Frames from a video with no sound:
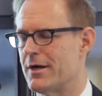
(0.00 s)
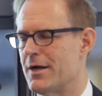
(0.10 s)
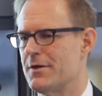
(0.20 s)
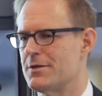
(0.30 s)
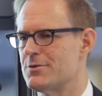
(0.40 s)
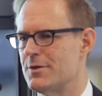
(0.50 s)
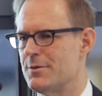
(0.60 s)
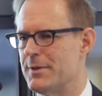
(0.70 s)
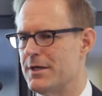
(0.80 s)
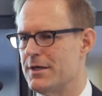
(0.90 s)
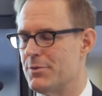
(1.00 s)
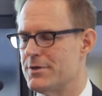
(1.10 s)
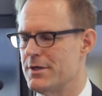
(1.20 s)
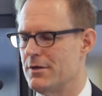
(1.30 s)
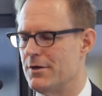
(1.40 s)
And I think it's only the beginning,
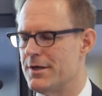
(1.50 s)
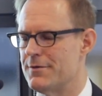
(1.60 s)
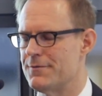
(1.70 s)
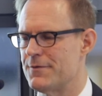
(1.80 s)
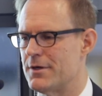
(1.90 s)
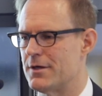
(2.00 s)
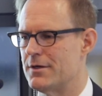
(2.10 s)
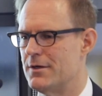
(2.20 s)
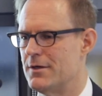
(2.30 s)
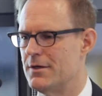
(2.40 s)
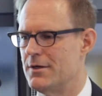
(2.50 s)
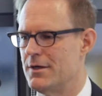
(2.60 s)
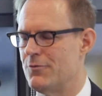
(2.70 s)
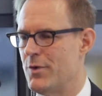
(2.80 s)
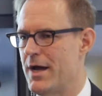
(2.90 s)
particularly if
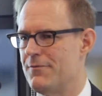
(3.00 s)
we